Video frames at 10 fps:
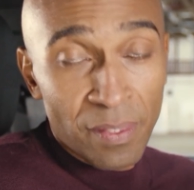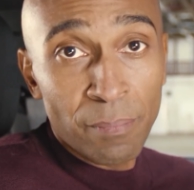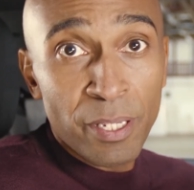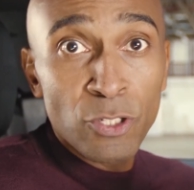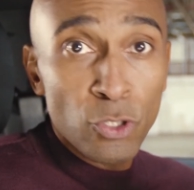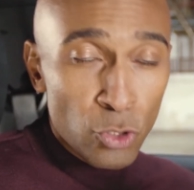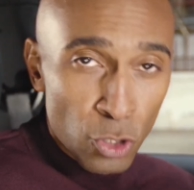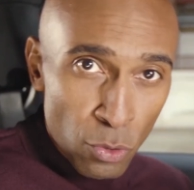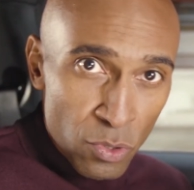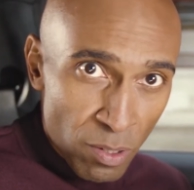That means you
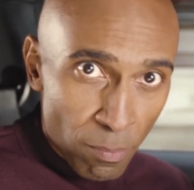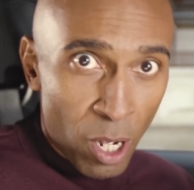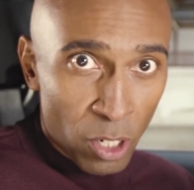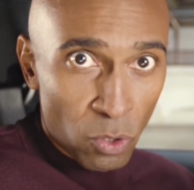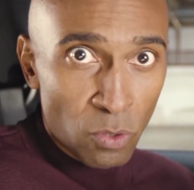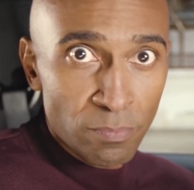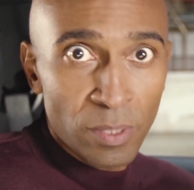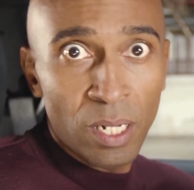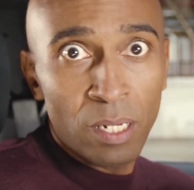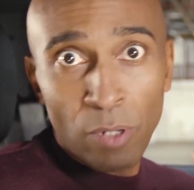choose the model
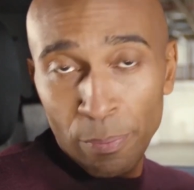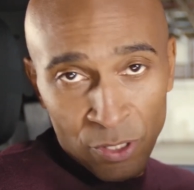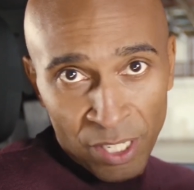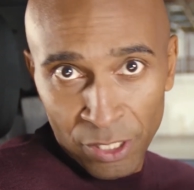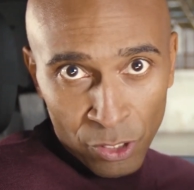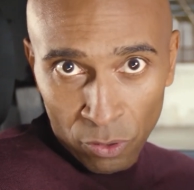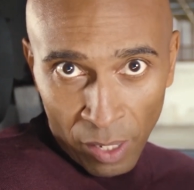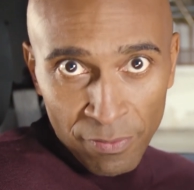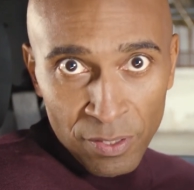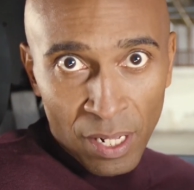representing your
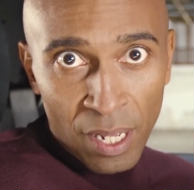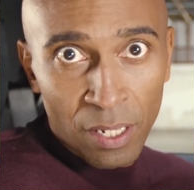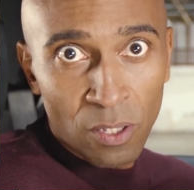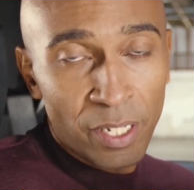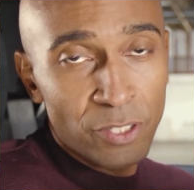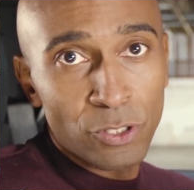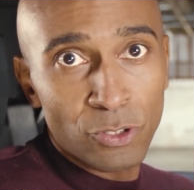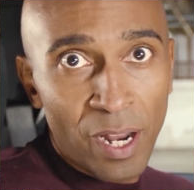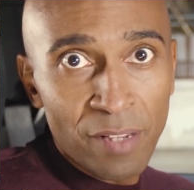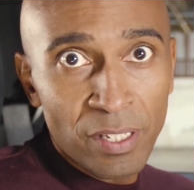lifestyle and your
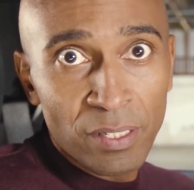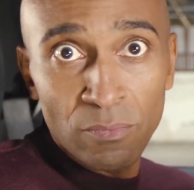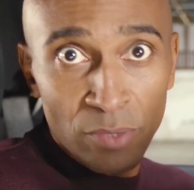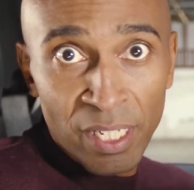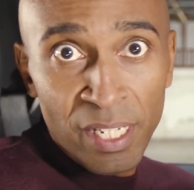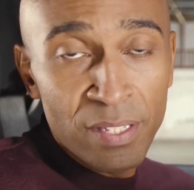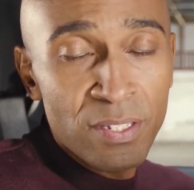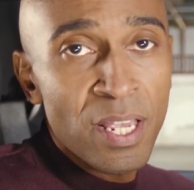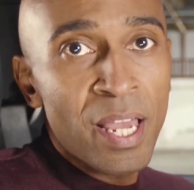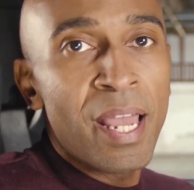driving
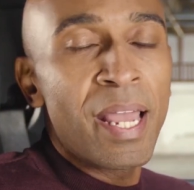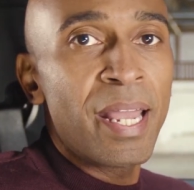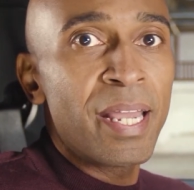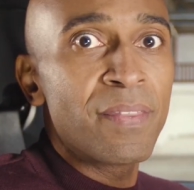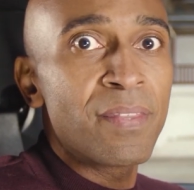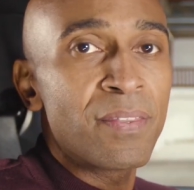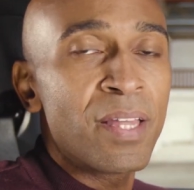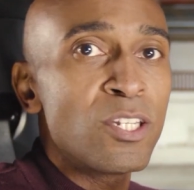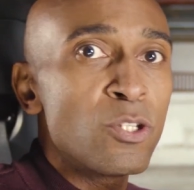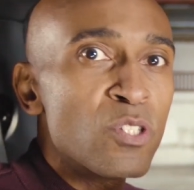needs, and
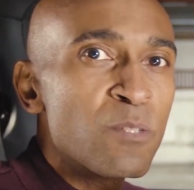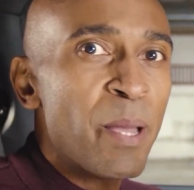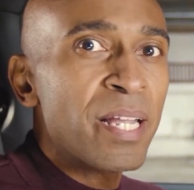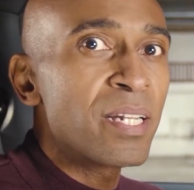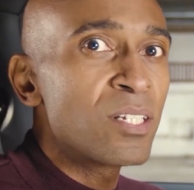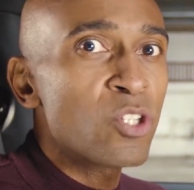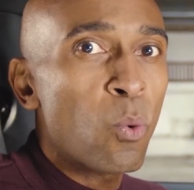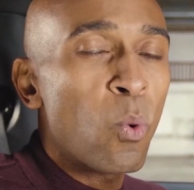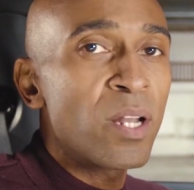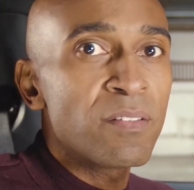then you spec it
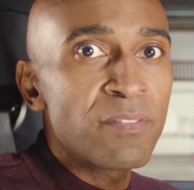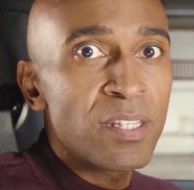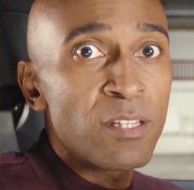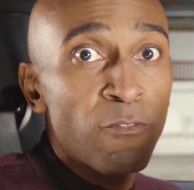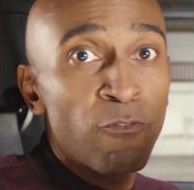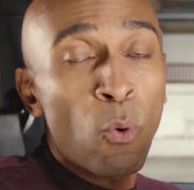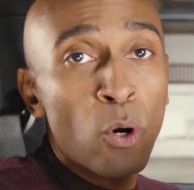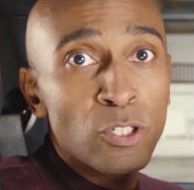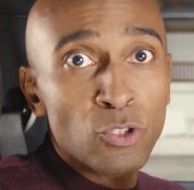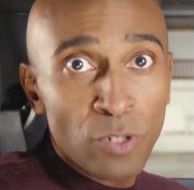into one of the
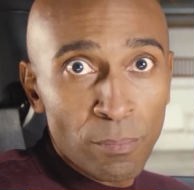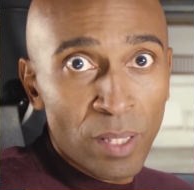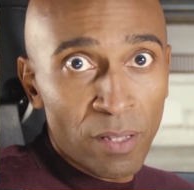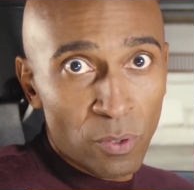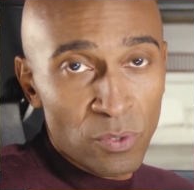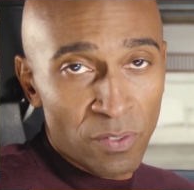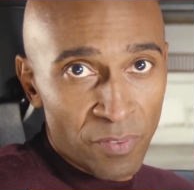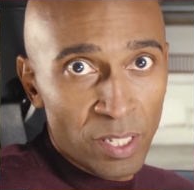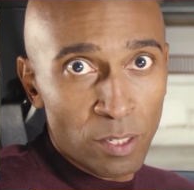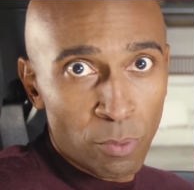4 trim levels
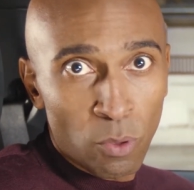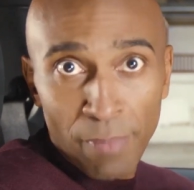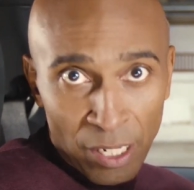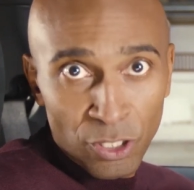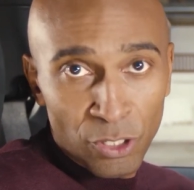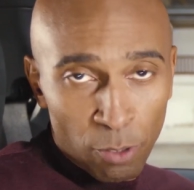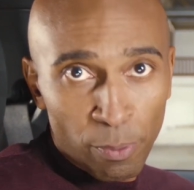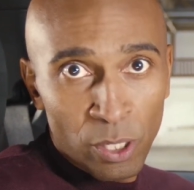available, matching your